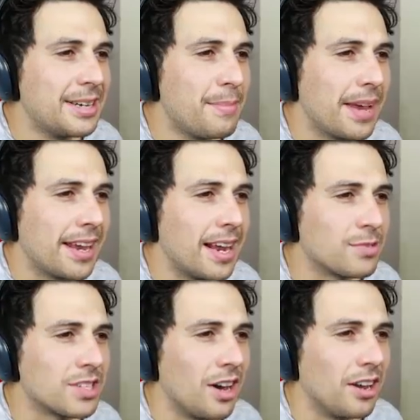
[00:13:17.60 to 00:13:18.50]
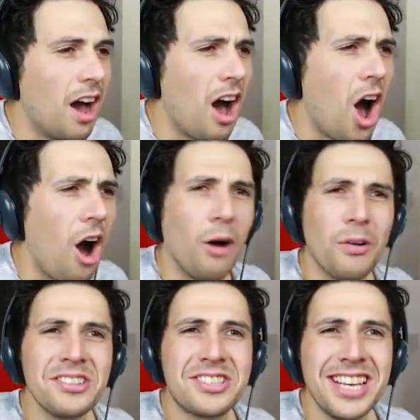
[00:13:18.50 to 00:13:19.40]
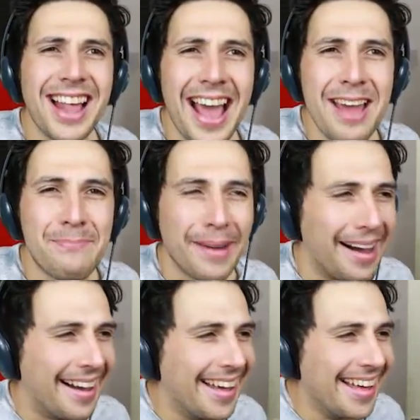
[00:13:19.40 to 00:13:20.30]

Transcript: Picking up Son. Oh, we see that headbutt.